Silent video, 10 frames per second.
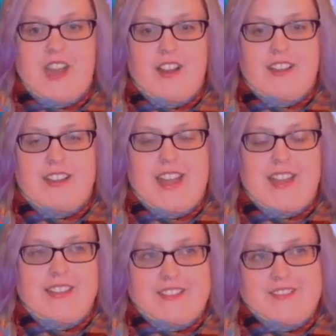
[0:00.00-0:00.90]

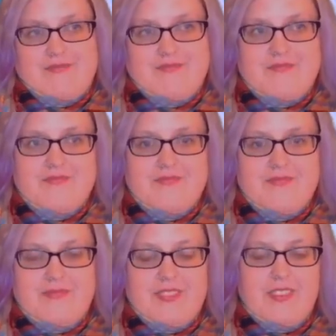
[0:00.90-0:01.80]

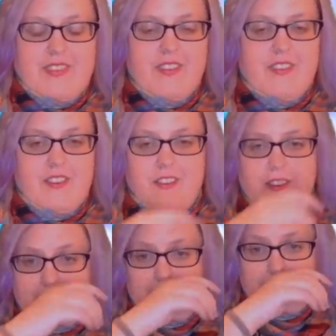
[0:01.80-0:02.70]

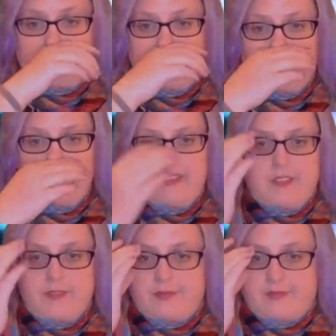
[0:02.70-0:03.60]

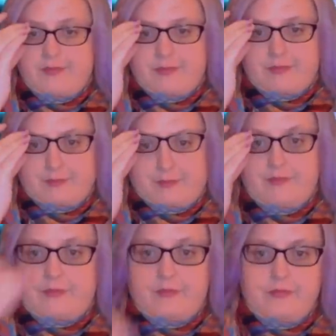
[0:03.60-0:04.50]

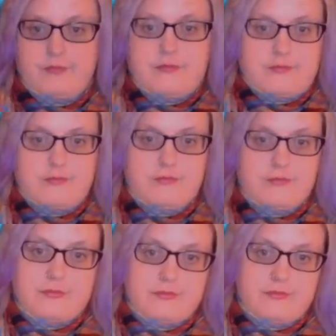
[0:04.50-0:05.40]

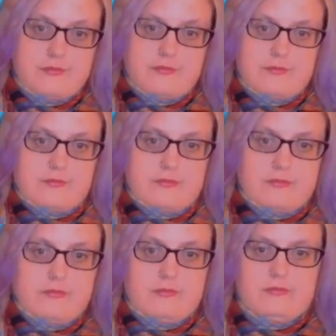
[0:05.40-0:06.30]

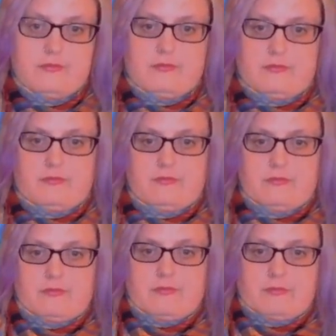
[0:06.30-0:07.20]

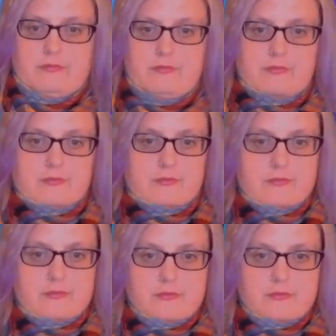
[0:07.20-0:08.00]
(not speaking)